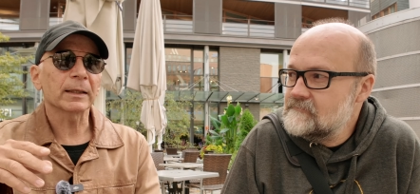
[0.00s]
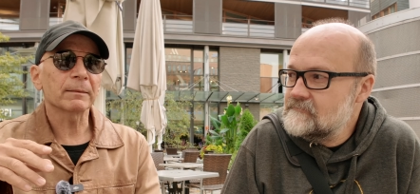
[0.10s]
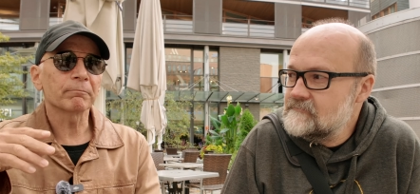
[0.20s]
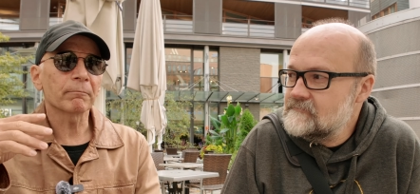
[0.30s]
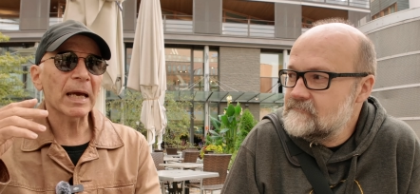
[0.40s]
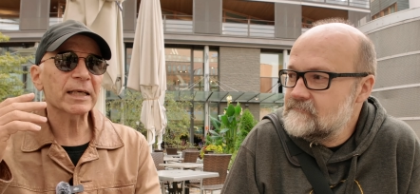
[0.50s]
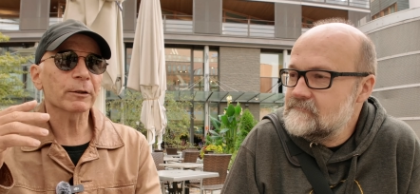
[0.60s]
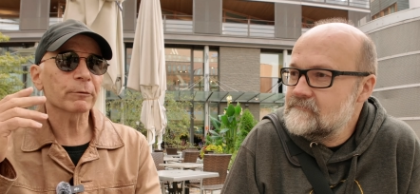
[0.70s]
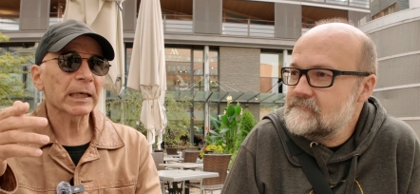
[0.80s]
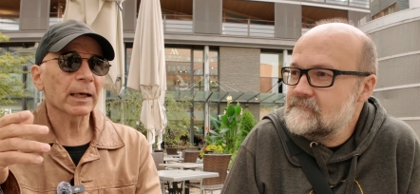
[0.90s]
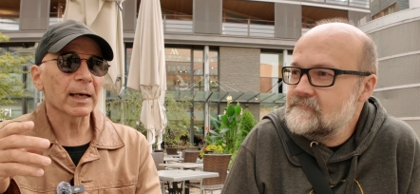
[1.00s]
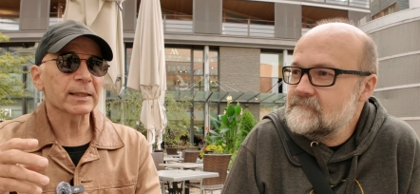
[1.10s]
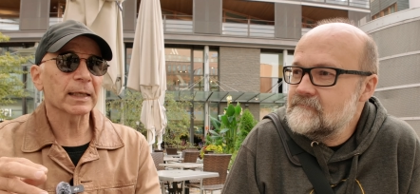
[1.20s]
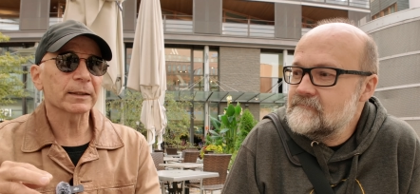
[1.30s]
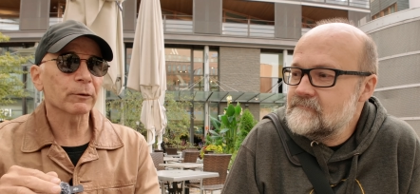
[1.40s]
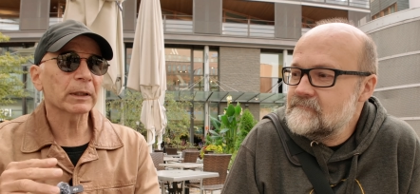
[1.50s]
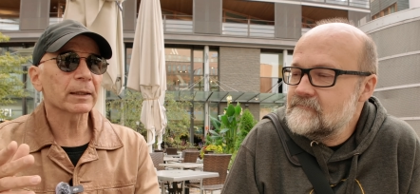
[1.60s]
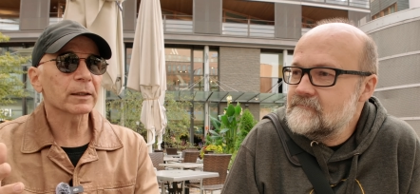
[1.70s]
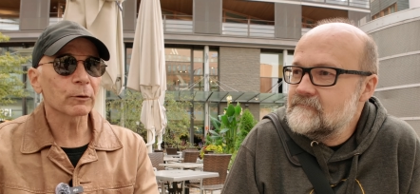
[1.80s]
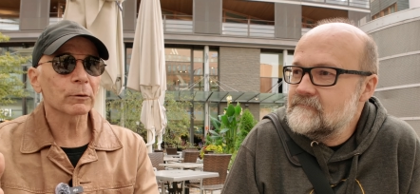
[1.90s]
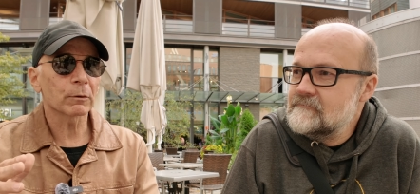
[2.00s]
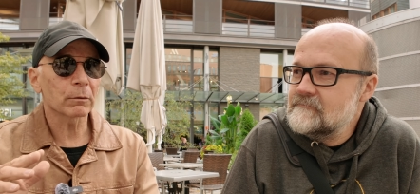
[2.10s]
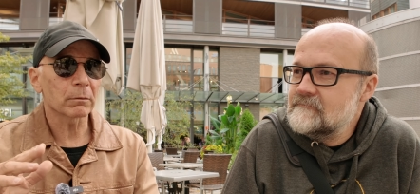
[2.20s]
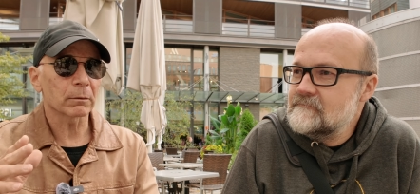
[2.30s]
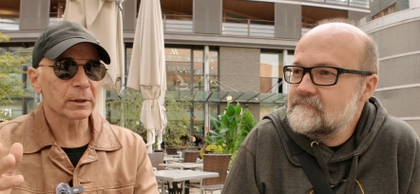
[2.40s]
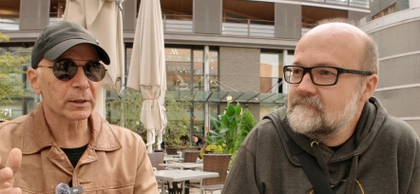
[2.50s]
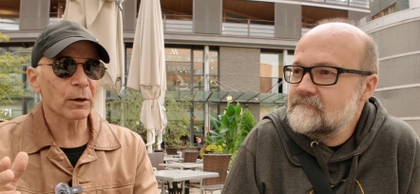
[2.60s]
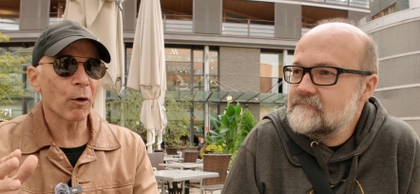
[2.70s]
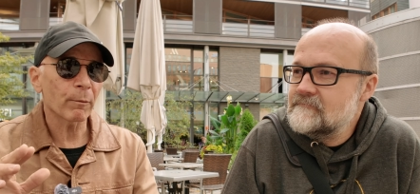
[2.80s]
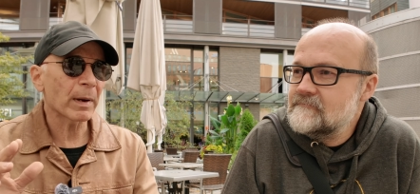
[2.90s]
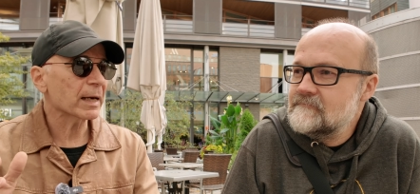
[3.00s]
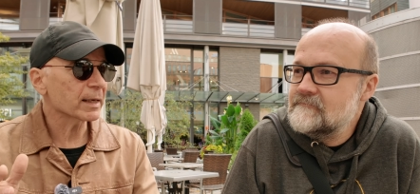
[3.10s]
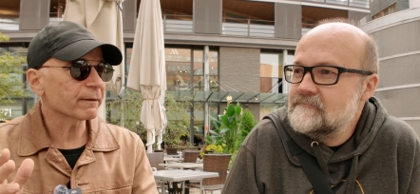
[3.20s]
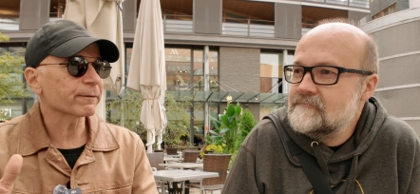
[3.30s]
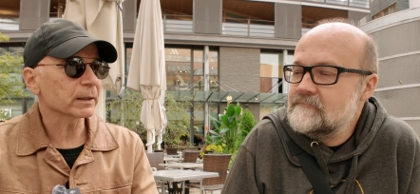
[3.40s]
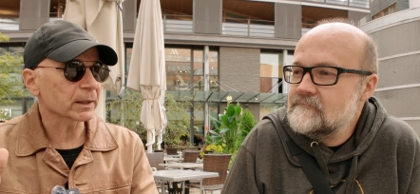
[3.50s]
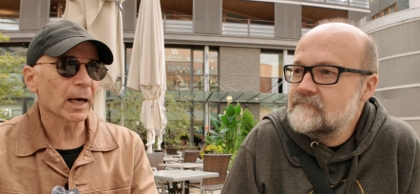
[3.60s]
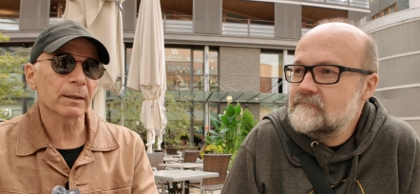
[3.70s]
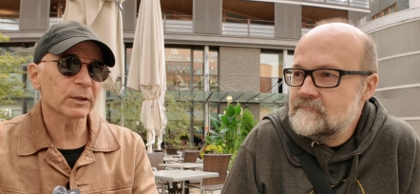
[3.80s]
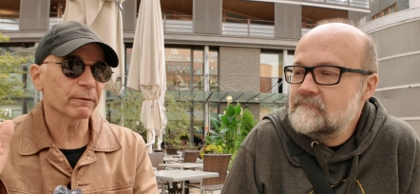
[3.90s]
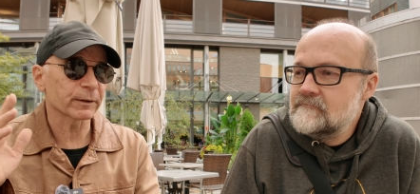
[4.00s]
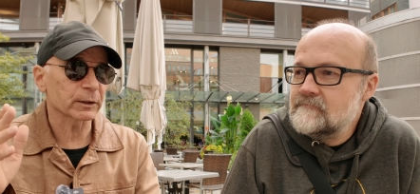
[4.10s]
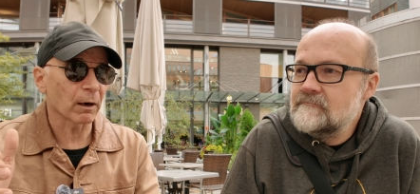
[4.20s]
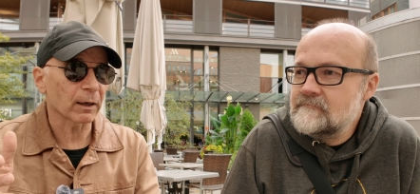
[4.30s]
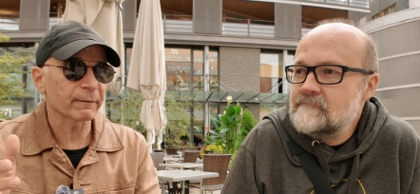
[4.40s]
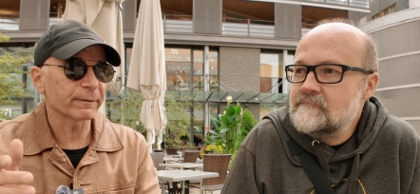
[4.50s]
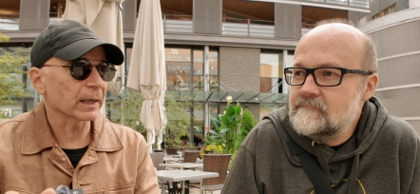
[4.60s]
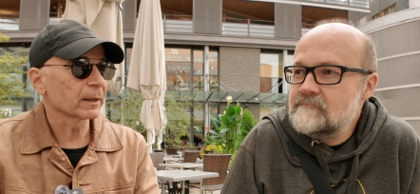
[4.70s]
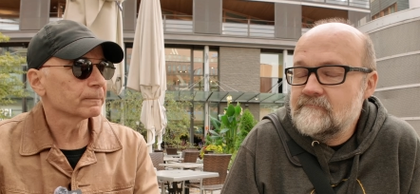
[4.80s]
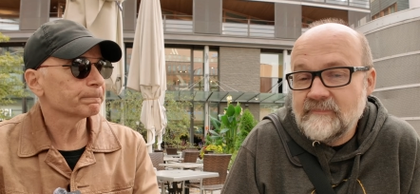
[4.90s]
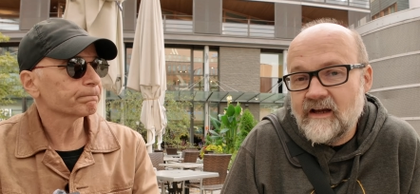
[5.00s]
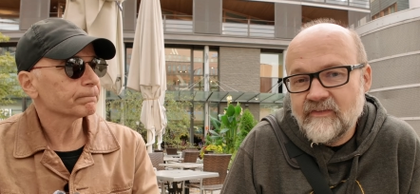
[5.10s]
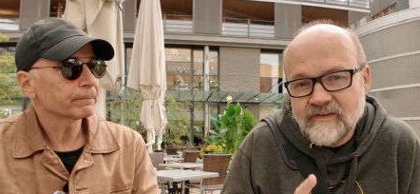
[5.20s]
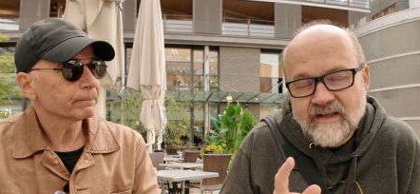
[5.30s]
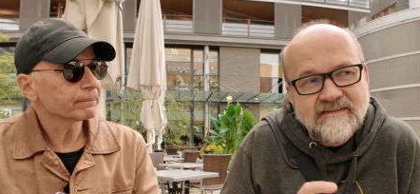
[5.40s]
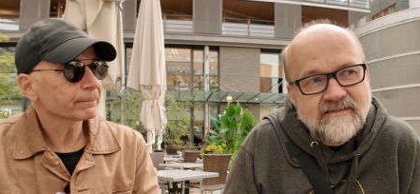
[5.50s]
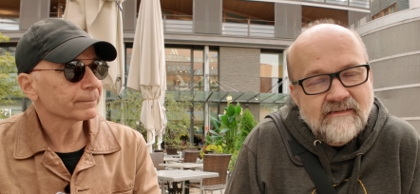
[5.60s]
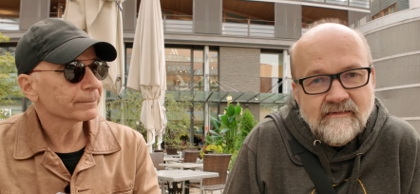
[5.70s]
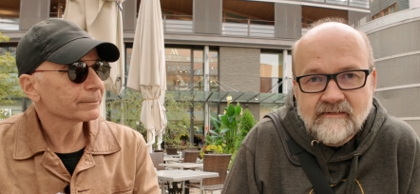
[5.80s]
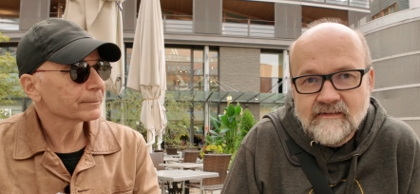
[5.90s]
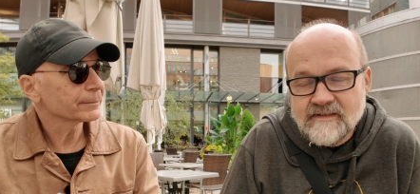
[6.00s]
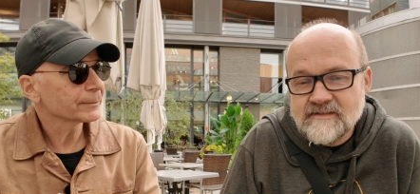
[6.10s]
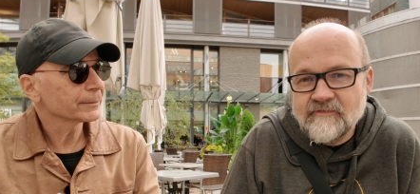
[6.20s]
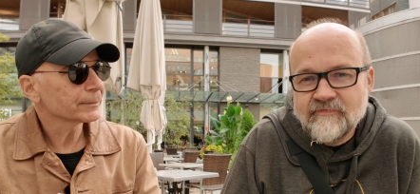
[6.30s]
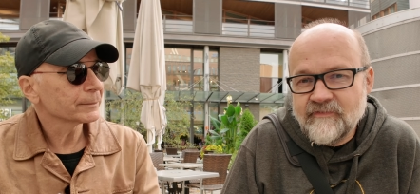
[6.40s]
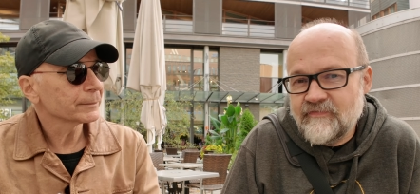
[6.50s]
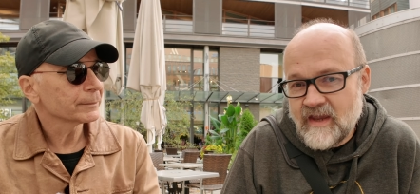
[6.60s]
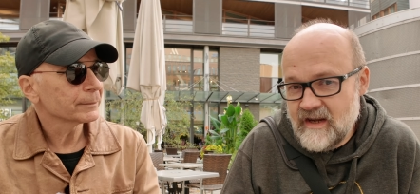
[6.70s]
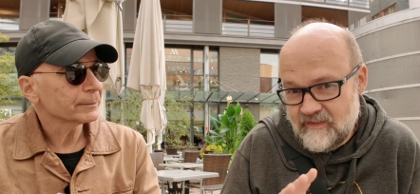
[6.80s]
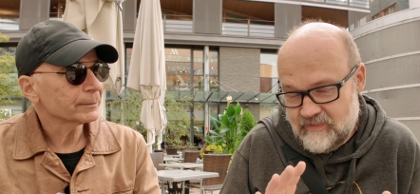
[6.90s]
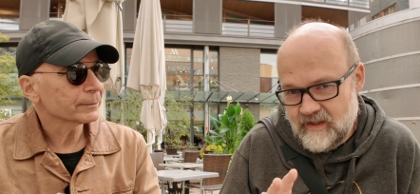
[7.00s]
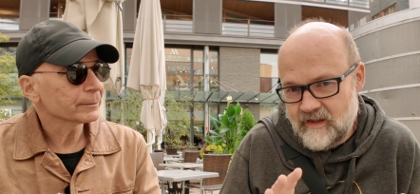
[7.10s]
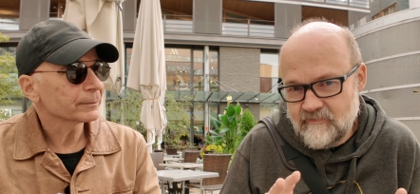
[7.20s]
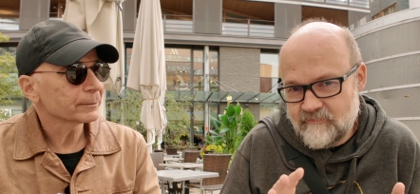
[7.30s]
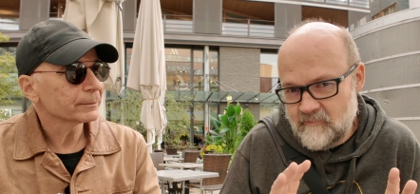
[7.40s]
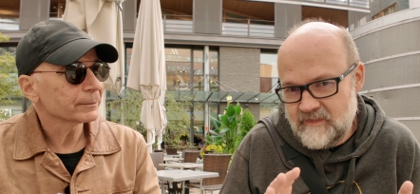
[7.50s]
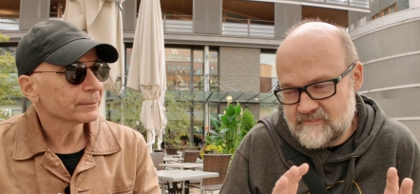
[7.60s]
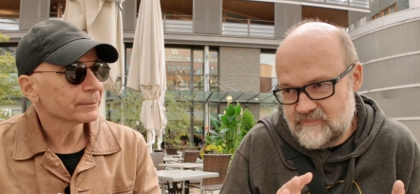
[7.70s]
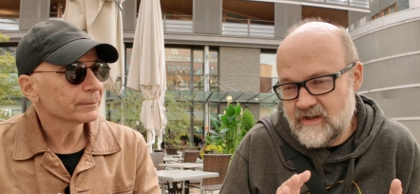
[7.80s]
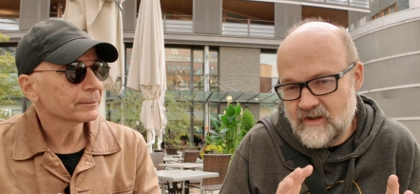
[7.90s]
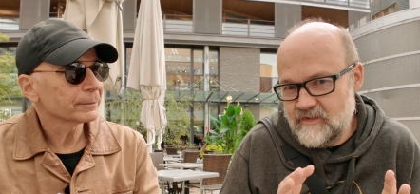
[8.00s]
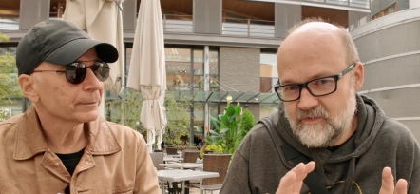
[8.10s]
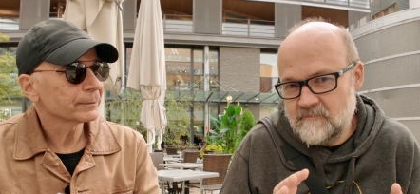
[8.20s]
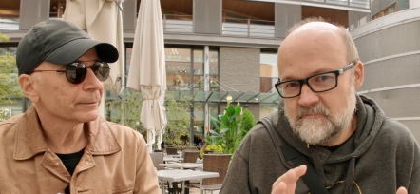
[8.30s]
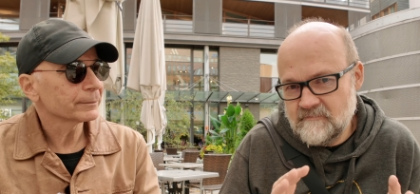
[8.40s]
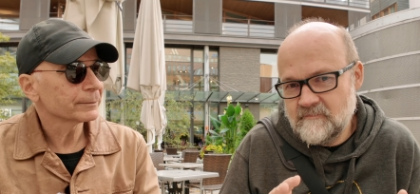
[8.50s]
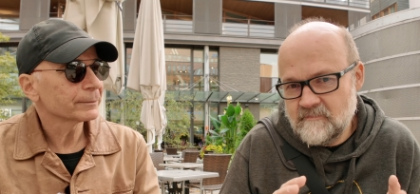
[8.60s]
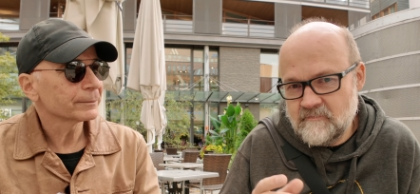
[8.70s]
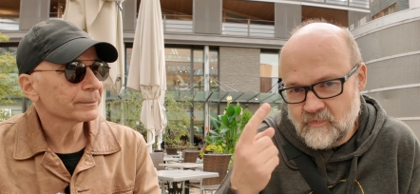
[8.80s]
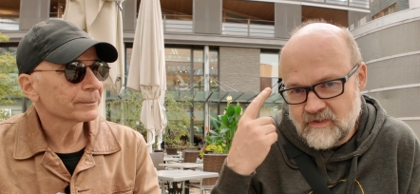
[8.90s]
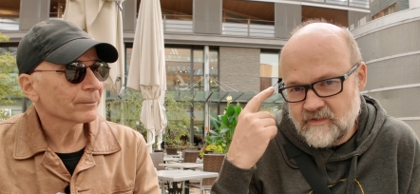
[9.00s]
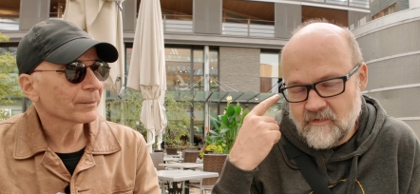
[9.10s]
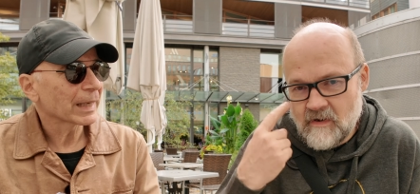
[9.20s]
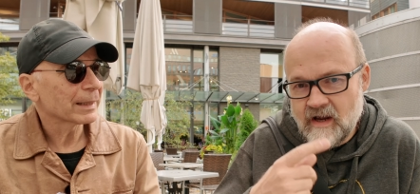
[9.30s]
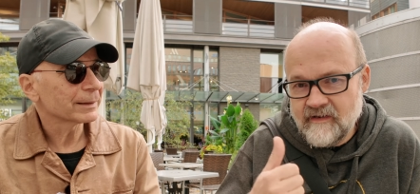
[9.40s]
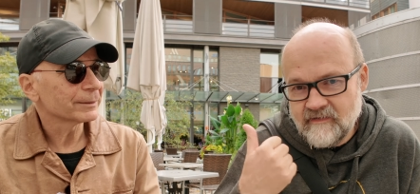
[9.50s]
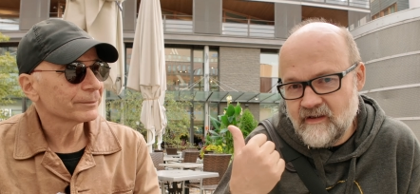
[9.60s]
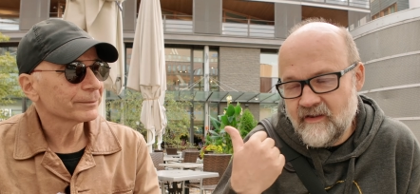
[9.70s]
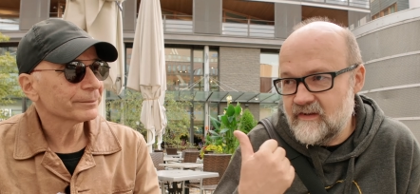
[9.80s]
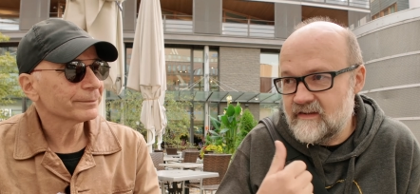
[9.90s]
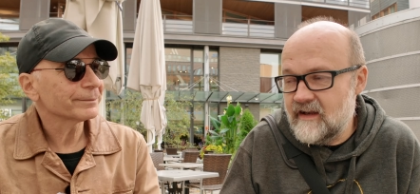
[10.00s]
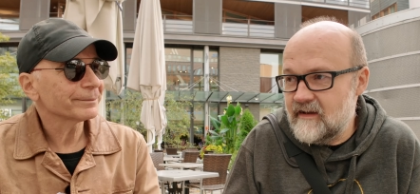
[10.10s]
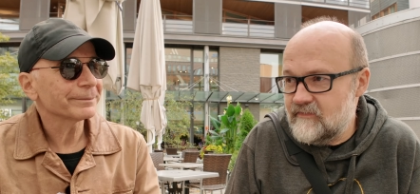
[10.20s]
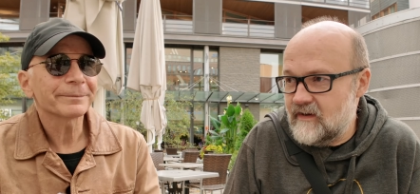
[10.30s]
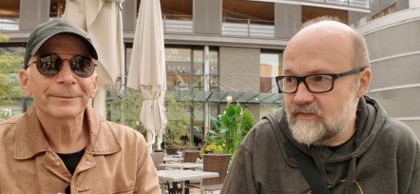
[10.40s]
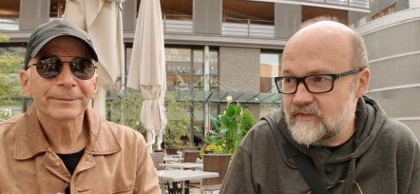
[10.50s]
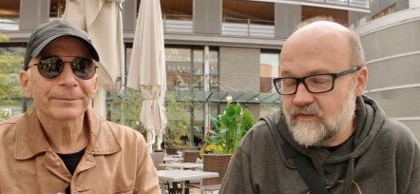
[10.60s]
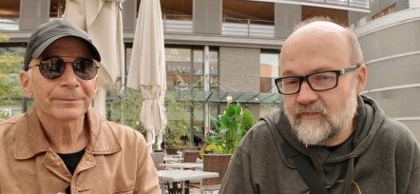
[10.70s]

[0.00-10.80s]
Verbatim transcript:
Speaker 1: it makes you realize that you can do so many different types of photography.
Speaker 2: Yeah, I think that that's if, if anything from this video you put in your mind, I think that advice is the